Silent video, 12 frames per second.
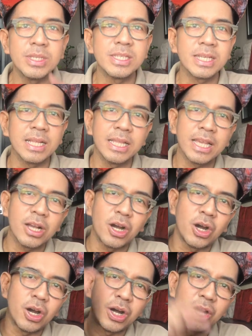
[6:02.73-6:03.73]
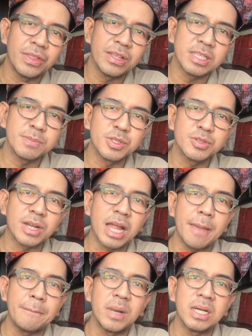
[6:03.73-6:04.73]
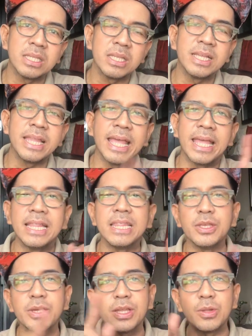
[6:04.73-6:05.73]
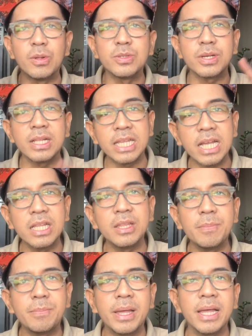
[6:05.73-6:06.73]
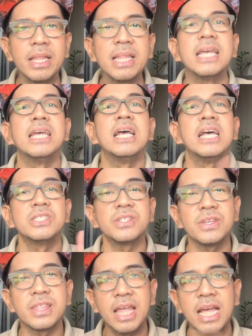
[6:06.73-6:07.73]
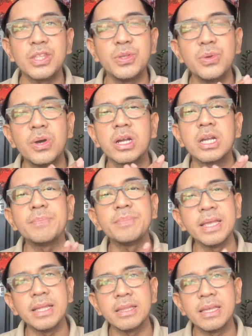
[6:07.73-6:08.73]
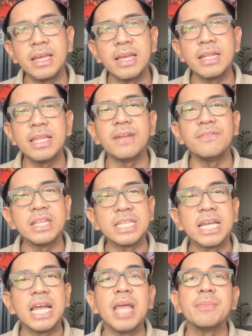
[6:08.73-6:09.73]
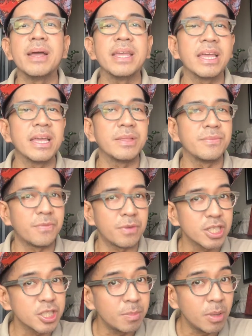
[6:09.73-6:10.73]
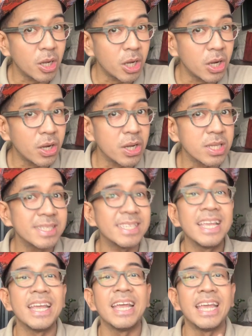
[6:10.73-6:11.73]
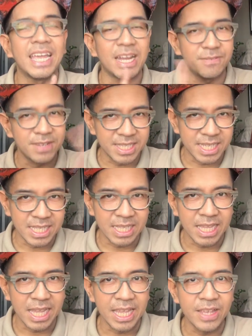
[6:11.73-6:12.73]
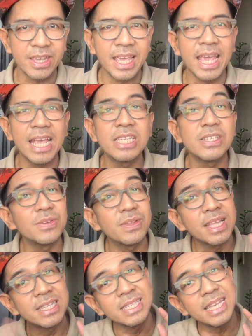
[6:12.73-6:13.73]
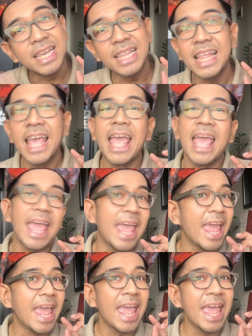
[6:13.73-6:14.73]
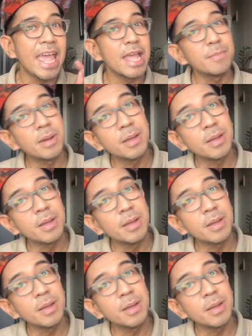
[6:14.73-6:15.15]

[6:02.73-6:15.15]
Just click on the subscribe button and you can also click on the bell so that you are updated every time I have fresh vlogs every Sunday. Okay, so that's it and